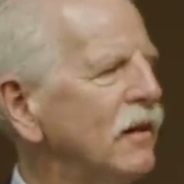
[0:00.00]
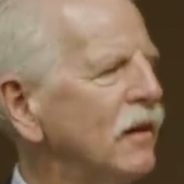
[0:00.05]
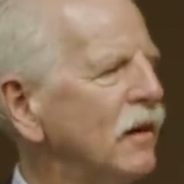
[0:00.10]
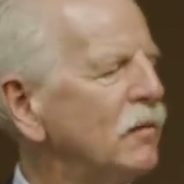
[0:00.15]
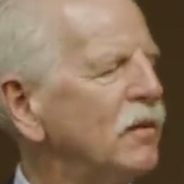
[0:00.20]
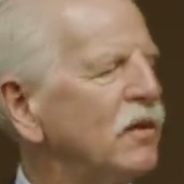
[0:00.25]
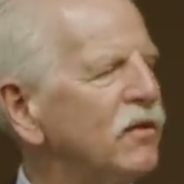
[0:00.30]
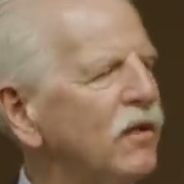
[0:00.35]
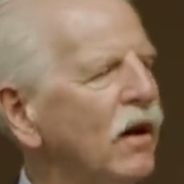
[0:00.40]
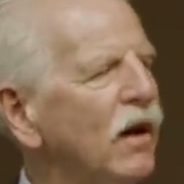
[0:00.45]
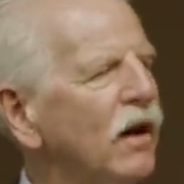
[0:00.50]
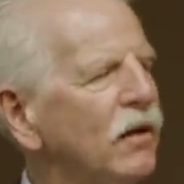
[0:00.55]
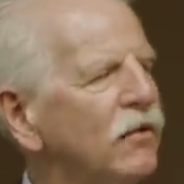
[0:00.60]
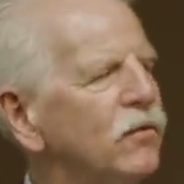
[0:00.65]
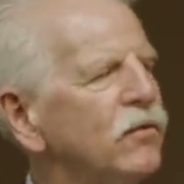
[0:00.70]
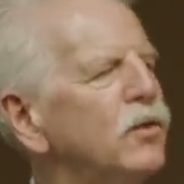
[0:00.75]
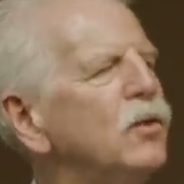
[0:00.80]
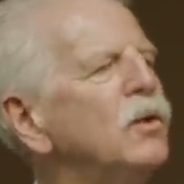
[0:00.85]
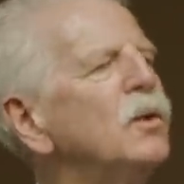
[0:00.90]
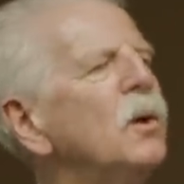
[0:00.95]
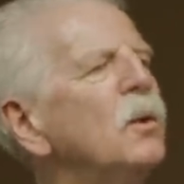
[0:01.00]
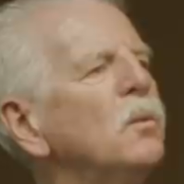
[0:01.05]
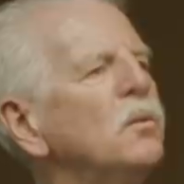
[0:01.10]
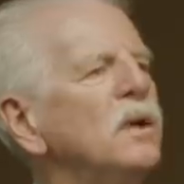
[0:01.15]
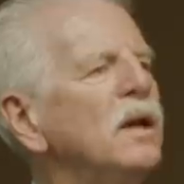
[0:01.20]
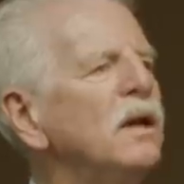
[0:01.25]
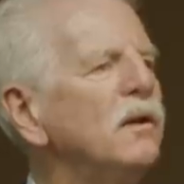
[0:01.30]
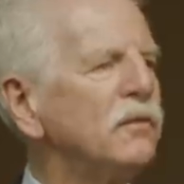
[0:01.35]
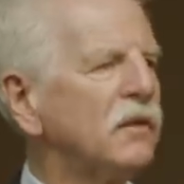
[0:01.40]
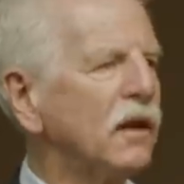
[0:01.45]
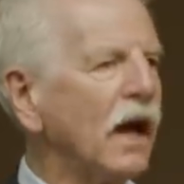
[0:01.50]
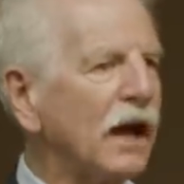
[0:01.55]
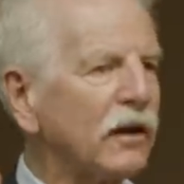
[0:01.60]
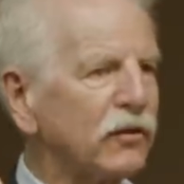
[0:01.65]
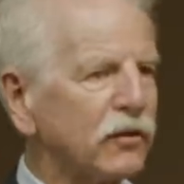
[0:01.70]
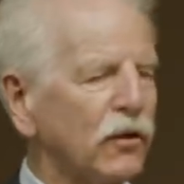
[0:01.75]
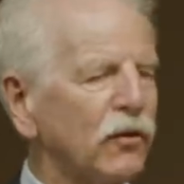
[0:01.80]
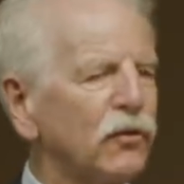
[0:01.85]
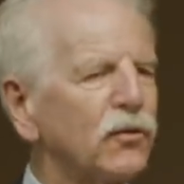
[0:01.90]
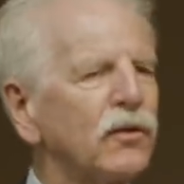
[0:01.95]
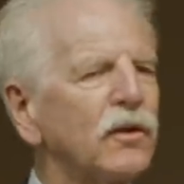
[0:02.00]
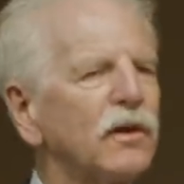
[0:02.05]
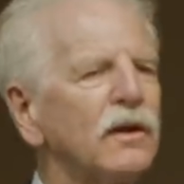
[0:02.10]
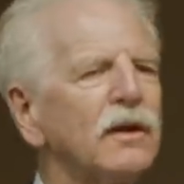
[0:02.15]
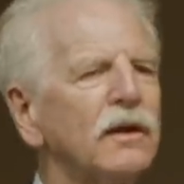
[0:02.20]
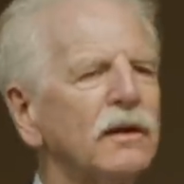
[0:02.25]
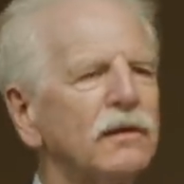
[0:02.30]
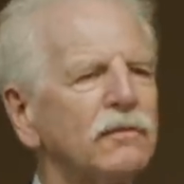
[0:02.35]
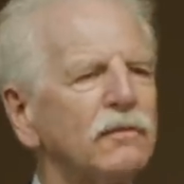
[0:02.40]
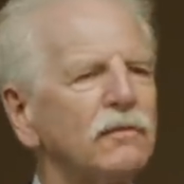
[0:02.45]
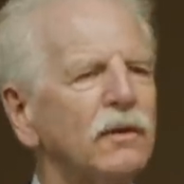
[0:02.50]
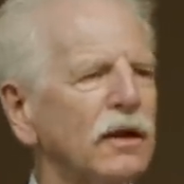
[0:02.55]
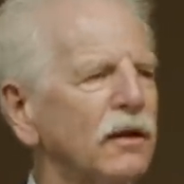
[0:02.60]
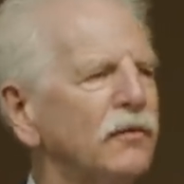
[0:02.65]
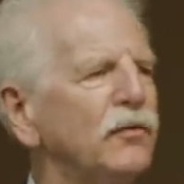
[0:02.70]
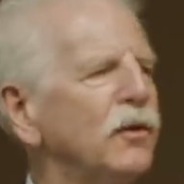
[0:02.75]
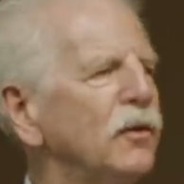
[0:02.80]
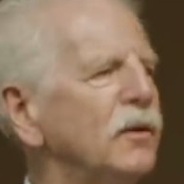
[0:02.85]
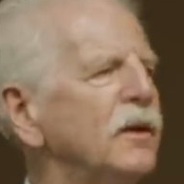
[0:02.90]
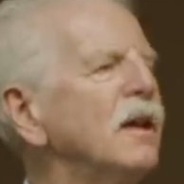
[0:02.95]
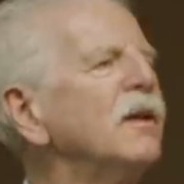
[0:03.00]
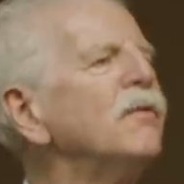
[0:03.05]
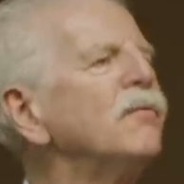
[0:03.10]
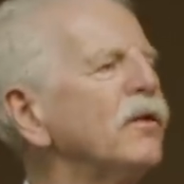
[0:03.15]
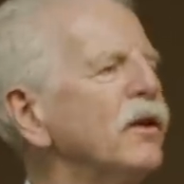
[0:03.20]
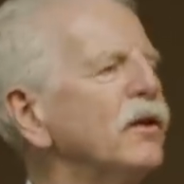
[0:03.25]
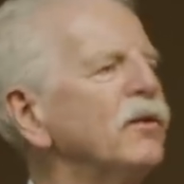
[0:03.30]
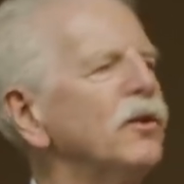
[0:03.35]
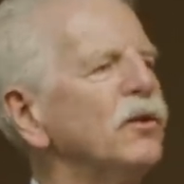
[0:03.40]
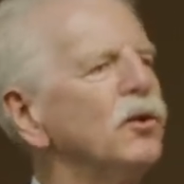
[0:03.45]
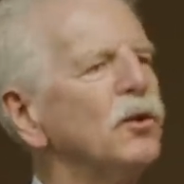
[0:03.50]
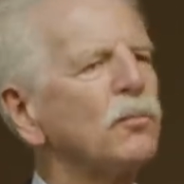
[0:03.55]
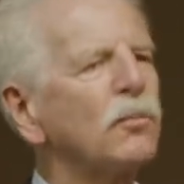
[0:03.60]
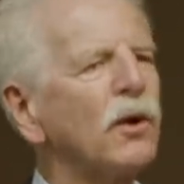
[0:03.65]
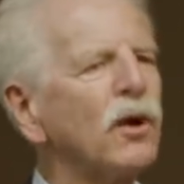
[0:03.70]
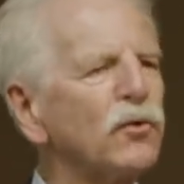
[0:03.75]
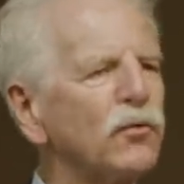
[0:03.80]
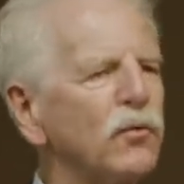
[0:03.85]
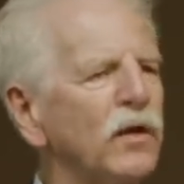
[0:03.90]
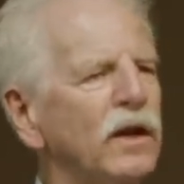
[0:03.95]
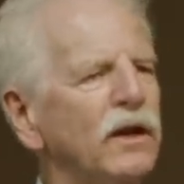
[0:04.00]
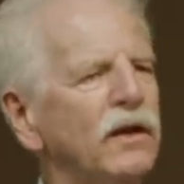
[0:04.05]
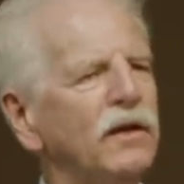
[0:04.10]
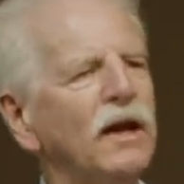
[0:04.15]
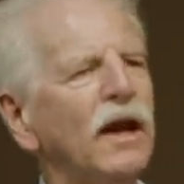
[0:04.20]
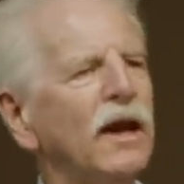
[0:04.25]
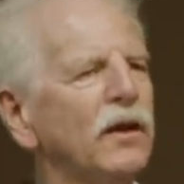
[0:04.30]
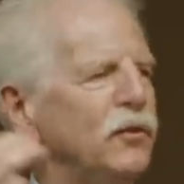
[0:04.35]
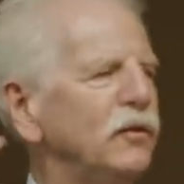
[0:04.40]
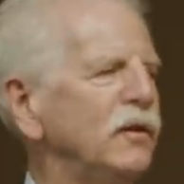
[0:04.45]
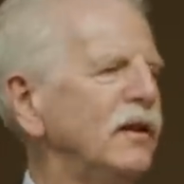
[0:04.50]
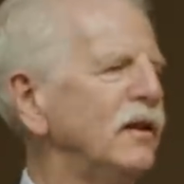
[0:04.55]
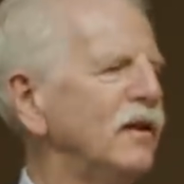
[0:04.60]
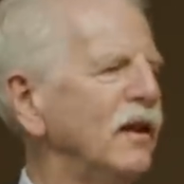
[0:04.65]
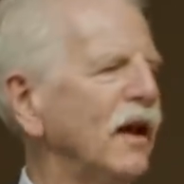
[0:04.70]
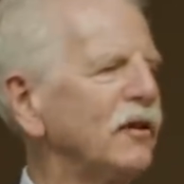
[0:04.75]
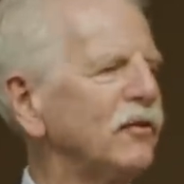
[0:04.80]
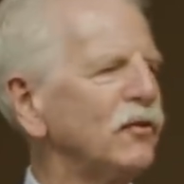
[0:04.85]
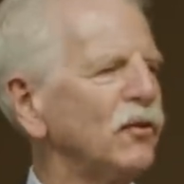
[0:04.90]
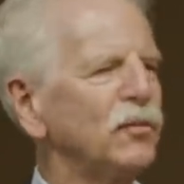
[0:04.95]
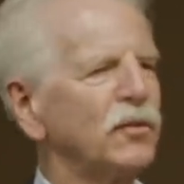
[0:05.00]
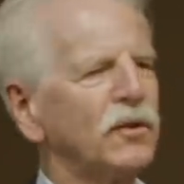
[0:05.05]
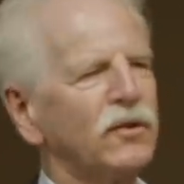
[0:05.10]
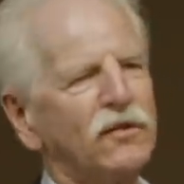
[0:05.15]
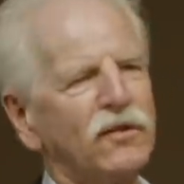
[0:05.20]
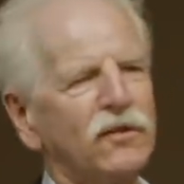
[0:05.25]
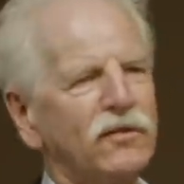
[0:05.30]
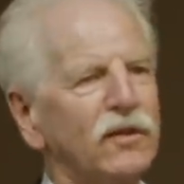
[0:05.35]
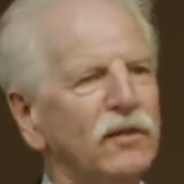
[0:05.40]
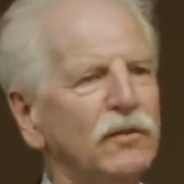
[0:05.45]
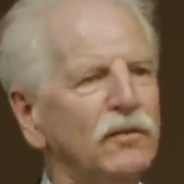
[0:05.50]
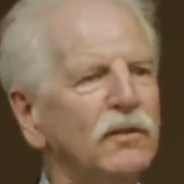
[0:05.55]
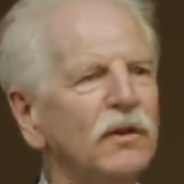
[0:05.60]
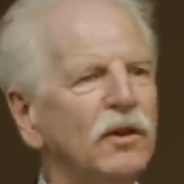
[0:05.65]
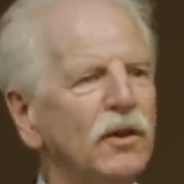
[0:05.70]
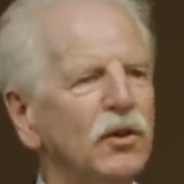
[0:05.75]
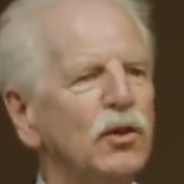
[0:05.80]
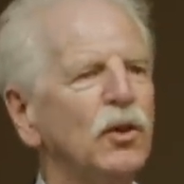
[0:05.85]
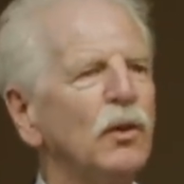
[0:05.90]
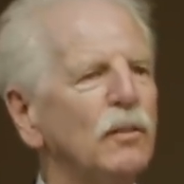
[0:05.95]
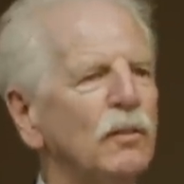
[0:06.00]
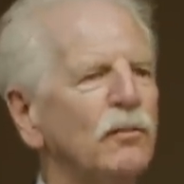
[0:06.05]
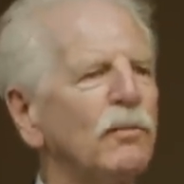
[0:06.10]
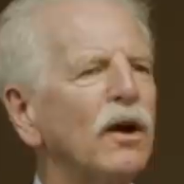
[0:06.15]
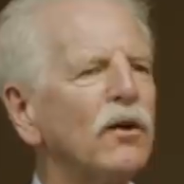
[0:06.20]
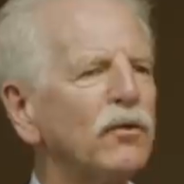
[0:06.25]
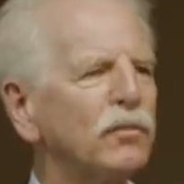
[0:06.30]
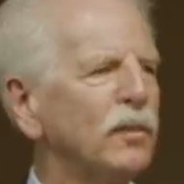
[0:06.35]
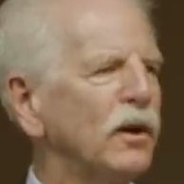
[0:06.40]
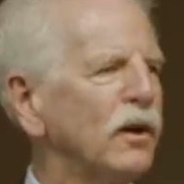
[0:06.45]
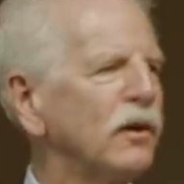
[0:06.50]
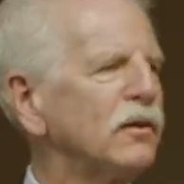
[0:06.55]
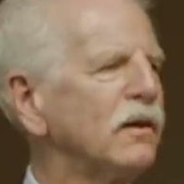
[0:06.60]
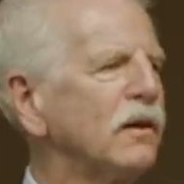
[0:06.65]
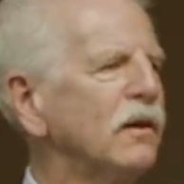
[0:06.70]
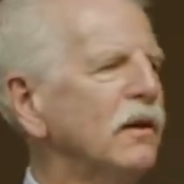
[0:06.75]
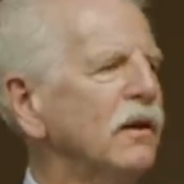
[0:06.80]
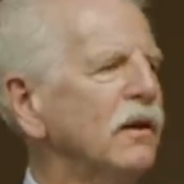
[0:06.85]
And besides, you don't need lactose to live. Well, if you're an infant and you're breastfeeding, yeah, you need lactose because it's in human breast milk.